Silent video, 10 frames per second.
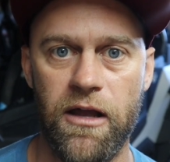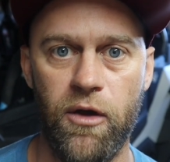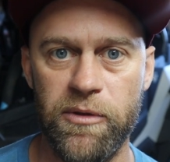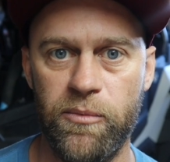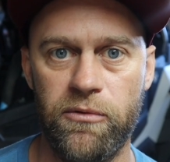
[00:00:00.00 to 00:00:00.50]
to
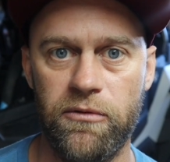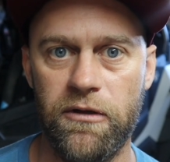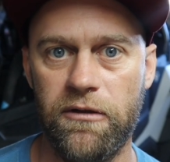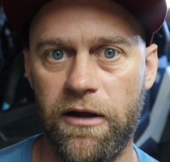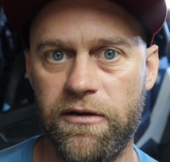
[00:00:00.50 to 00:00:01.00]
help
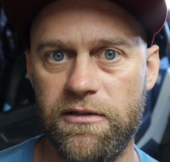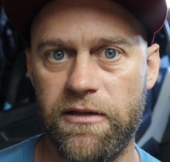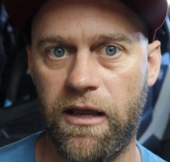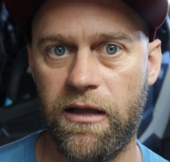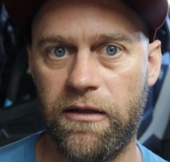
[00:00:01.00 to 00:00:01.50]
people
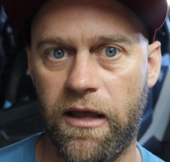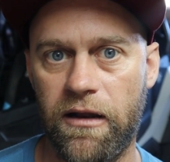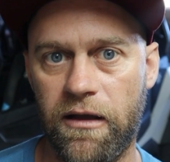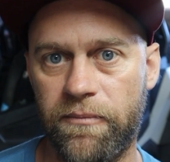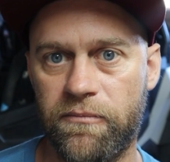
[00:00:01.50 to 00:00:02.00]
understand
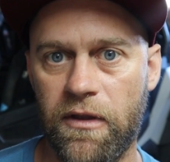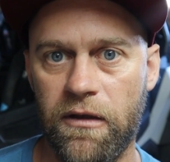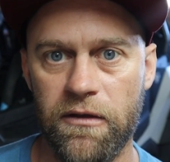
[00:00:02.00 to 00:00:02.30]
that